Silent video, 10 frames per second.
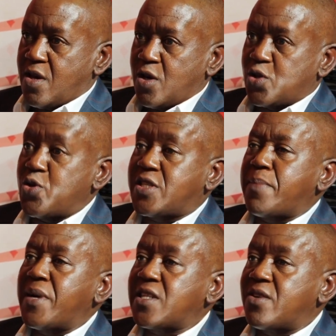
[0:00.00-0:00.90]
So it's a
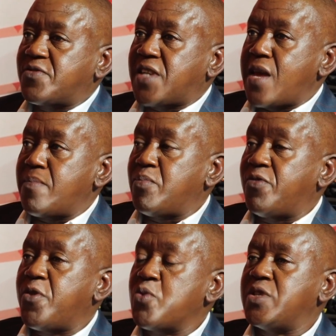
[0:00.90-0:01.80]
matter of time
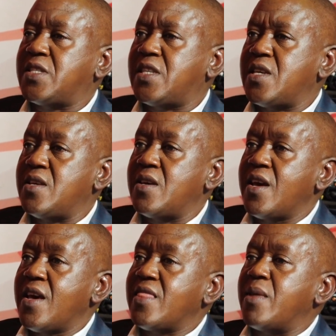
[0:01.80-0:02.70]
before we see
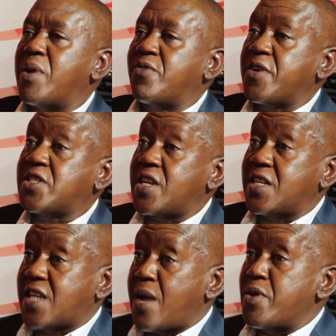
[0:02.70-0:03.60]
the
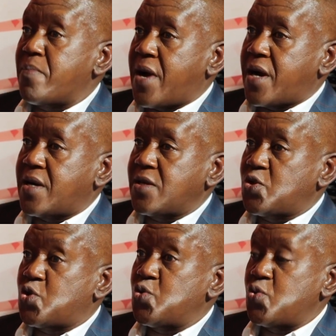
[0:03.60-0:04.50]
manufacturers coming back
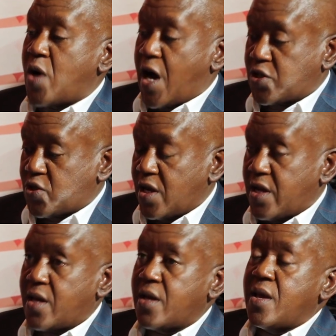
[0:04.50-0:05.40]
to
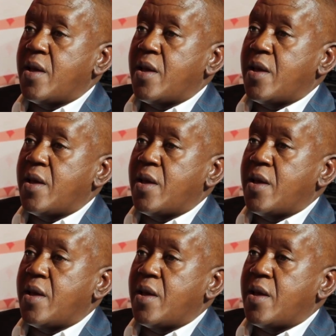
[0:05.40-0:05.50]
actually